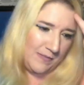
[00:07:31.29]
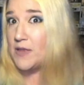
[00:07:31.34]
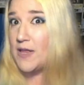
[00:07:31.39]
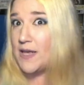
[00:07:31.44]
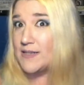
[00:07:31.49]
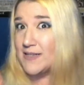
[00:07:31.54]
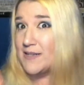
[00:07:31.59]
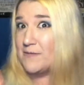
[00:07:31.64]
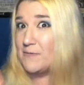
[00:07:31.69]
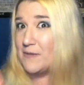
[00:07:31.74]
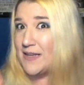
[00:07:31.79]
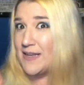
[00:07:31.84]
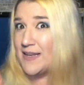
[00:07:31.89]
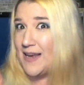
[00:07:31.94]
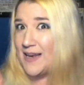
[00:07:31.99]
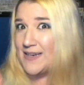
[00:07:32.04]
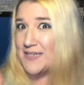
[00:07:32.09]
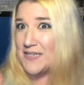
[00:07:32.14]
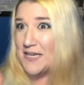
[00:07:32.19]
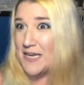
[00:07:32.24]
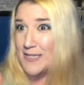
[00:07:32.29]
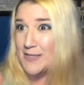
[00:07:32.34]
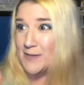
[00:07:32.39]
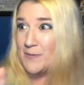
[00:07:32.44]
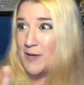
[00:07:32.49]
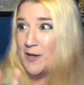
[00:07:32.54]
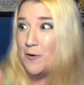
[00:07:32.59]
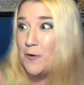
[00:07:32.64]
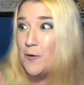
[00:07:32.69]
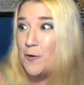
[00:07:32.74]
Plus, it really kind of tells
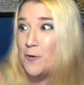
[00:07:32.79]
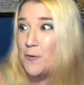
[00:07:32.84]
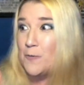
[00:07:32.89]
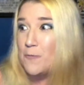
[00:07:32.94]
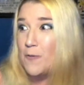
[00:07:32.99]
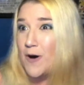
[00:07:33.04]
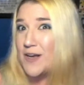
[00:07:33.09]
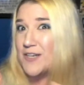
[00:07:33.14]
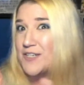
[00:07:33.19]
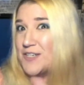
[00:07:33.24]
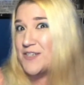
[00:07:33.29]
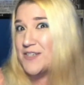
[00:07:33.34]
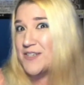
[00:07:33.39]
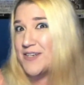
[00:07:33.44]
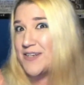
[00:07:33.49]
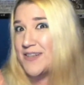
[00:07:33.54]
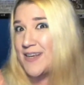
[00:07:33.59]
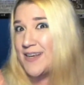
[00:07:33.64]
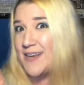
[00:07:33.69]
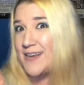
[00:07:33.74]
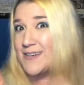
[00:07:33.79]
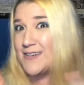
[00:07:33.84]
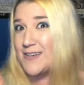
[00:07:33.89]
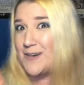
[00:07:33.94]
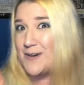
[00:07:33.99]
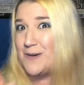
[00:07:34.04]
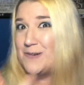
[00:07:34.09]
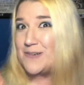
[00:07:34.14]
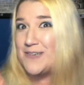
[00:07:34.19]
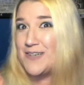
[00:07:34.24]
me who watches to the end
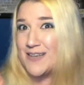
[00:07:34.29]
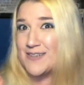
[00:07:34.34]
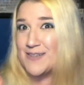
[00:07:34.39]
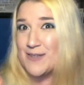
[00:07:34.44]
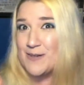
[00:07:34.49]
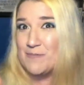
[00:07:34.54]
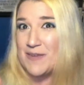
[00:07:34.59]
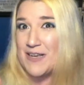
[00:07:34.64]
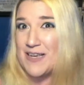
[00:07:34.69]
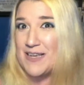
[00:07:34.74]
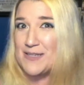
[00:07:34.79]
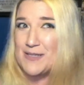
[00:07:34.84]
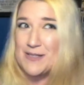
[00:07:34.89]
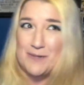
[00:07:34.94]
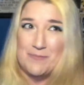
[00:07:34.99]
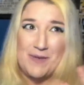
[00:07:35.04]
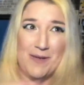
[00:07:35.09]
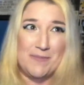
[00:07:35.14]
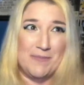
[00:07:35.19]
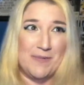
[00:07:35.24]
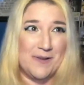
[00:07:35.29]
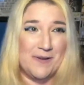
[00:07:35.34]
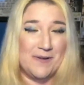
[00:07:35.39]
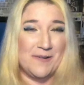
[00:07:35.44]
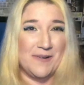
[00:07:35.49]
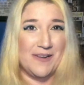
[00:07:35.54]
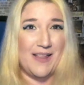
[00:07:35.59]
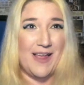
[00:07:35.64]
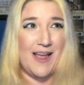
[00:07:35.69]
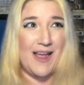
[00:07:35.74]
and who doesn't, because the people who
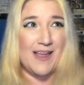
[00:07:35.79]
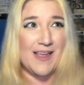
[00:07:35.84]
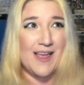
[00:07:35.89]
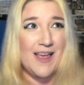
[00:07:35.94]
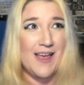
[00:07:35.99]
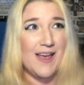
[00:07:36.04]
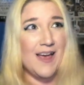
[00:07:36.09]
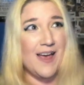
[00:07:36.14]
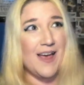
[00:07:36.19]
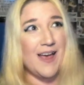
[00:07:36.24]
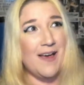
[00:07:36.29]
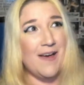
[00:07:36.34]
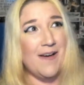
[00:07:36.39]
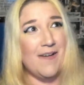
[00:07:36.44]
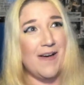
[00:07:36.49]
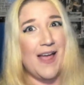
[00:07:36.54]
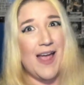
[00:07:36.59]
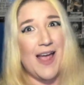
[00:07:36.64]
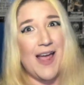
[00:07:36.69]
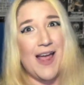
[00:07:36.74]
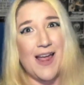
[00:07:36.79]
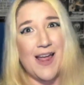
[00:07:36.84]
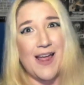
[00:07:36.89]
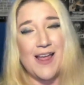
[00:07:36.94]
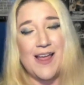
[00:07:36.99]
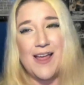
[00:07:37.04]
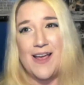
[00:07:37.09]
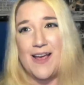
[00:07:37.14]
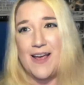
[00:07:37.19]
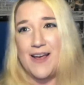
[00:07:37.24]
are like, oh,
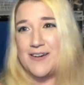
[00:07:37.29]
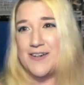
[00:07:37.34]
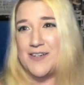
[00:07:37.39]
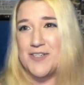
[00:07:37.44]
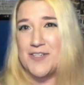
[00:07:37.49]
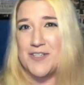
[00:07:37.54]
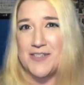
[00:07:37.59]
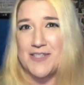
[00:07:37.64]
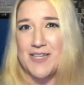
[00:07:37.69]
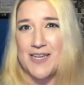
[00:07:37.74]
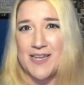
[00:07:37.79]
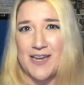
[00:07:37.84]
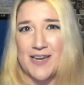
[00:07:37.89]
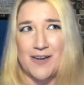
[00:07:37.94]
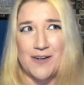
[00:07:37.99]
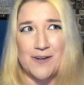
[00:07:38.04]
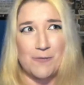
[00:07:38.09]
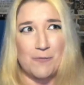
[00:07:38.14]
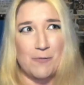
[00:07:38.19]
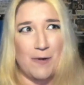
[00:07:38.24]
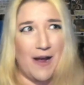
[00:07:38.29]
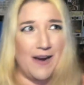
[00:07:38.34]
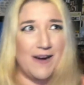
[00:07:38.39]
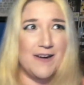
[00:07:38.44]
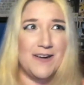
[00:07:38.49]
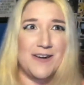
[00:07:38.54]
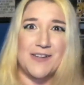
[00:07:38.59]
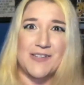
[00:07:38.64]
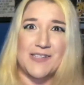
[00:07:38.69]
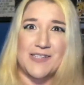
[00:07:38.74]
hey, I heard you singing, or why
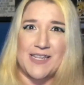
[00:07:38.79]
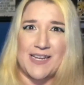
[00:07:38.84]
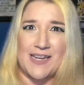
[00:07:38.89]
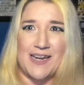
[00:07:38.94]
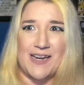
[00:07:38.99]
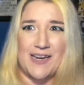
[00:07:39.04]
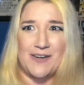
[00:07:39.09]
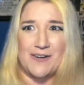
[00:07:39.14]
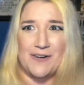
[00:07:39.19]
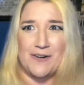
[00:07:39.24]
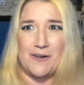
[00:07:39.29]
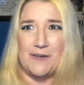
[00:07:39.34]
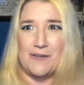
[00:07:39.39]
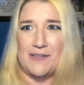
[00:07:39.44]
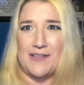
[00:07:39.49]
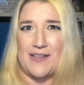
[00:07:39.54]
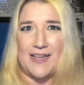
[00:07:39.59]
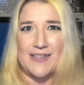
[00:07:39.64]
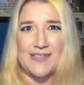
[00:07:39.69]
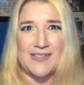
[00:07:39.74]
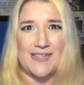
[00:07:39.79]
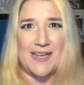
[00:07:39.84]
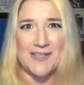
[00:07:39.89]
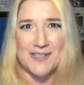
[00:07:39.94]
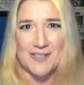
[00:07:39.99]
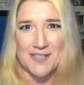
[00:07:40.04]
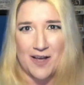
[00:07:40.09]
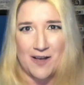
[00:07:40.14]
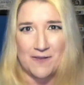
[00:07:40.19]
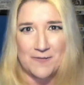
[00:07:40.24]
are you singing, or that
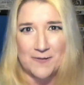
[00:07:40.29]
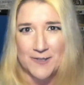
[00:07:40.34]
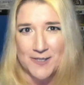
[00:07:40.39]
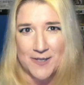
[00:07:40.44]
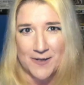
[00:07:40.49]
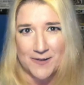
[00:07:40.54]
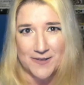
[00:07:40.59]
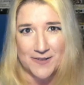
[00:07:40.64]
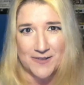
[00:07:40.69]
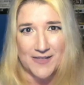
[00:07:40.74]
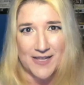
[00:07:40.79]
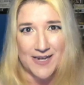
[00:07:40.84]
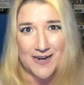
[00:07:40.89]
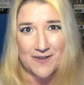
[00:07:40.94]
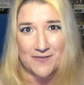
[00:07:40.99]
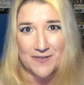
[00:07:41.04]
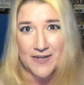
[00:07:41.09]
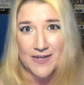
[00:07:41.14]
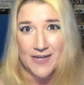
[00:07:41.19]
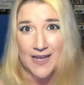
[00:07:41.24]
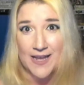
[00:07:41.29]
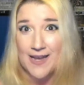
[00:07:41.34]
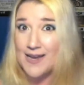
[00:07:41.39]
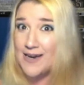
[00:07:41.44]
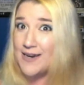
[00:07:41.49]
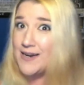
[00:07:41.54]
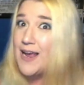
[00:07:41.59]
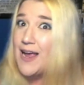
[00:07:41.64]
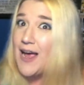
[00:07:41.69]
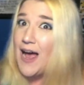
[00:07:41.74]
sounds awful, don't do that ever
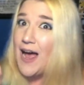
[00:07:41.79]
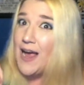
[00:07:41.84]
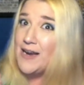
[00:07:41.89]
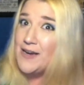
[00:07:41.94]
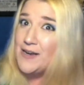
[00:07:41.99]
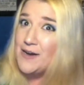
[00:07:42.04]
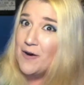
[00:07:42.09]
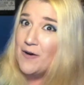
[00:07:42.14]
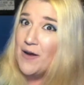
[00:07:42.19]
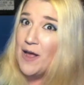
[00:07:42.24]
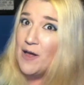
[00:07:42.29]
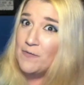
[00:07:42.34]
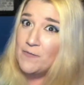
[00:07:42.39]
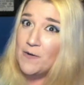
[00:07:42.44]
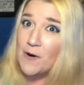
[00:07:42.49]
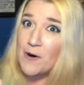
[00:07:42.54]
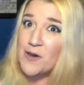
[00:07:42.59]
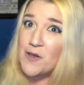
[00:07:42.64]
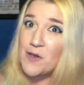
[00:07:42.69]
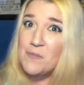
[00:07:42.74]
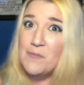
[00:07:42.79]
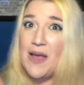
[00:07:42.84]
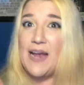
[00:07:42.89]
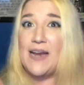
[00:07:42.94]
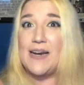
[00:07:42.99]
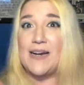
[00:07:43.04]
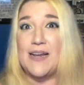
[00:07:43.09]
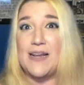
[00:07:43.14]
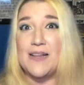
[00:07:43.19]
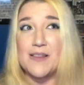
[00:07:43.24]
again, I know how far you
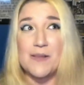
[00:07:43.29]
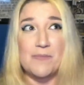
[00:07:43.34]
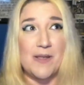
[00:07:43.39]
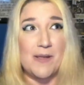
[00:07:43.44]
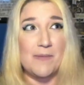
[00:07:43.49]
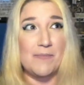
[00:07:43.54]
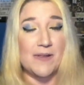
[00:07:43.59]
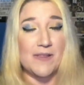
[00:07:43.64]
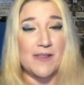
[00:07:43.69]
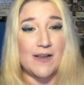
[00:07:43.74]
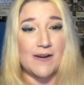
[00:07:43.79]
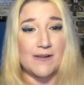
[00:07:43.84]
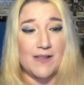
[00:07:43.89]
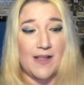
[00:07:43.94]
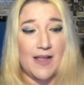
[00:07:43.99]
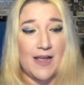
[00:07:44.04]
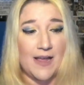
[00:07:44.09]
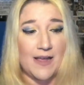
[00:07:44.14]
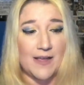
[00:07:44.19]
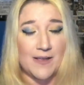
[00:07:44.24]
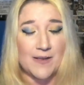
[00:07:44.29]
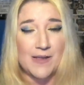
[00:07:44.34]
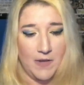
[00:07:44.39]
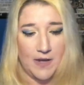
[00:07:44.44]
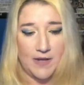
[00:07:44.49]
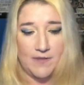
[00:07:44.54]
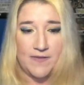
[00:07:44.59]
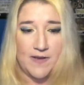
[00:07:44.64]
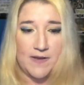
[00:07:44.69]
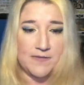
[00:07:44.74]
made it. The people that are like,
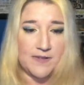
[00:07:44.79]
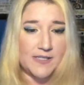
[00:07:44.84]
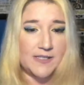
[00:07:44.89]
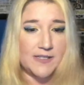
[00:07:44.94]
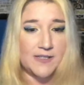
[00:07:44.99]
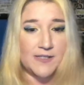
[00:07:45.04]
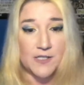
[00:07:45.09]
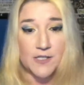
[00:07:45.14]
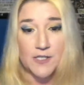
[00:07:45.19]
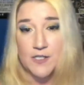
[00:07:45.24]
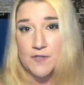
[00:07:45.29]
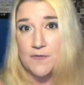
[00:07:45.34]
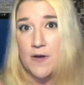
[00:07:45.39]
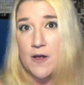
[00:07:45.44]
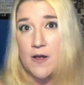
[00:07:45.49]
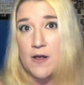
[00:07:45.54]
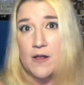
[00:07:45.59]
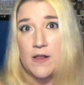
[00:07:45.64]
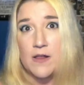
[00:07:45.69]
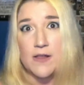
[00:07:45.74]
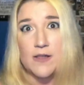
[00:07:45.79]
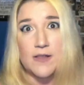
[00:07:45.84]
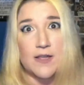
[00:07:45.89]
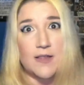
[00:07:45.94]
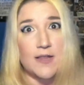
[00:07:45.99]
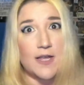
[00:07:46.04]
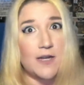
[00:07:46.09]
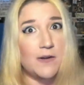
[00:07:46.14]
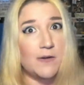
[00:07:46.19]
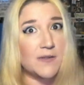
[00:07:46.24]
my favorite season is fall, and
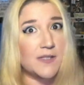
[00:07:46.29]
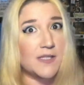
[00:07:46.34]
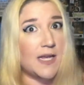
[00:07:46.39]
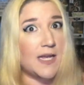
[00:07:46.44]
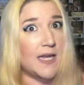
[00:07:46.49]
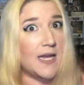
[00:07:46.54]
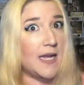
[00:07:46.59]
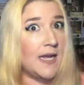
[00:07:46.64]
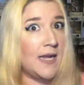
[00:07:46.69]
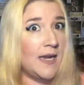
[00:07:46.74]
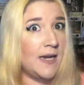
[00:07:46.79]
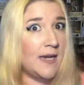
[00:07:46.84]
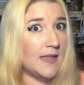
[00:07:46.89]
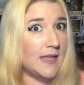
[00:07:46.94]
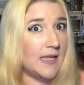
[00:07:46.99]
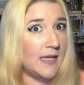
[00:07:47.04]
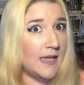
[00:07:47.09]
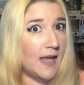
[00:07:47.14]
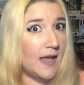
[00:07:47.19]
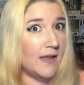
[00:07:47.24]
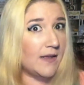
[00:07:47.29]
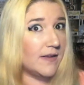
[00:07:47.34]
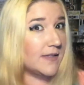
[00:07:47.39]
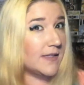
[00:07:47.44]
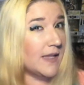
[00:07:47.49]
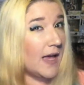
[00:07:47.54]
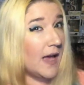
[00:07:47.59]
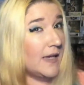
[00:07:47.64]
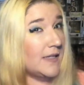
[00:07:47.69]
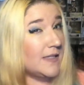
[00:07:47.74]
then they don't say anything
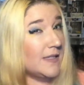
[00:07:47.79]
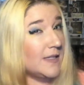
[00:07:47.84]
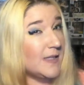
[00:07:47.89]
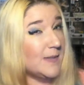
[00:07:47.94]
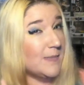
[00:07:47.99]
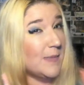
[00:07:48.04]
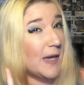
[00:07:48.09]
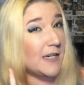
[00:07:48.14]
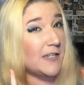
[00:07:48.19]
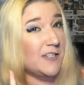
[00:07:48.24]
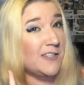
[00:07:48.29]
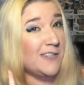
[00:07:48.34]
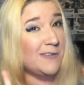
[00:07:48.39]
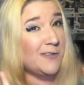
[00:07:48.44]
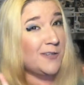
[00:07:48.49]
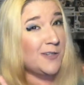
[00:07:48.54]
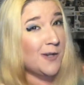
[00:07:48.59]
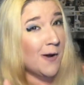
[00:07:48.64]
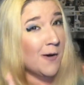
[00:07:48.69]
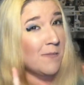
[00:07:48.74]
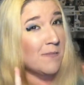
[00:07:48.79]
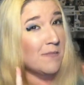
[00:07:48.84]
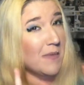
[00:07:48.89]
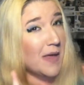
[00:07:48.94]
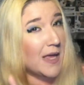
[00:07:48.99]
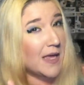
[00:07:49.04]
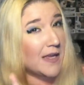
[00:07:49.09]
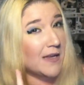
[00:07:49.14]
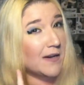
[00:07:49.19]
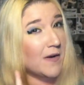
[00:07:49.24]
else, I suspect you don't
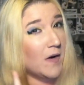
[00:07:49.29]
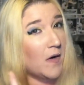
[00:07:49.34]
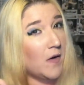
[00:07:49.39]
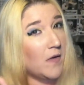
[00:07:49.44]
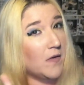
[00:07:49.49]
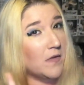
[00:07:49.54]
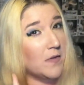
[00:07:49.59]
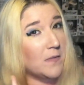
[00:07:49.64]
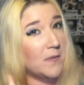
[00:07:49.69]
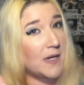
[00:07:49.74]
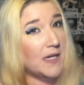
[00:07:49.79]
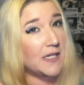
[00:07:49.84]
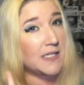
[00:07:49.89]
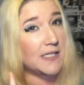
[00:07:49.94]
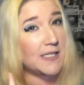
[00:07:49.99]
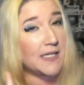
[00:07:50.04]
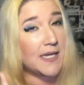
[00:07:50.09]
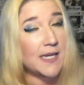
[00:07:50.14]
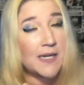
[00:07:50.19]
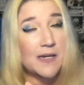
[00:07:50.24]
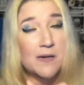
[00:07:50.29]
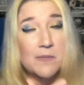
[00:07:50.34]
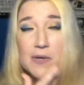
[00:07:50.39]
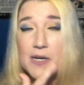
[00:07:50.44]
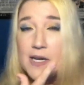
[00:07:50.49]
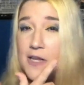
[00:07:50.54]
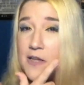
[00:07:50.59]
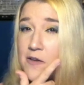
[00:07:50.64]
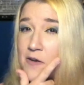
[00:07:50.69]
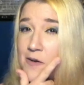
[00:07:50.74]
make it all the way to the end,
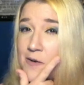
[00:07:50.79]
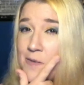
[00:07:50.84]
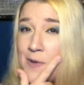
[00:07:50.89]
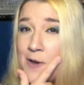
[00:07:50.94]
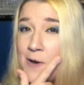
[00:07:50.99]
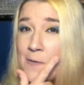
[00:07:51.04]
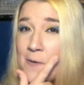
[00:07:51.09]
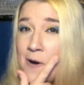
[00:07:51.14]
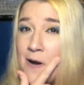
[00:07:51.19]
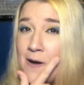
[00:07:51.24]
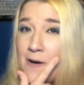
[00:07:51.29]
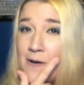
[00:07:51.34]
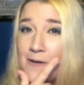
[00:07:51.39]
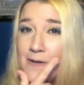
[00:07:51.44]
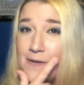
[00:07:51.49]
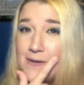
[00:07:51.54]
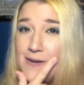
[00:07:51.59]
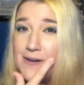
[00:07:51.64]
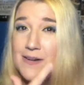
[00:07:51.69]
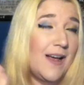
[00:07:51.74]
but I could be wrong.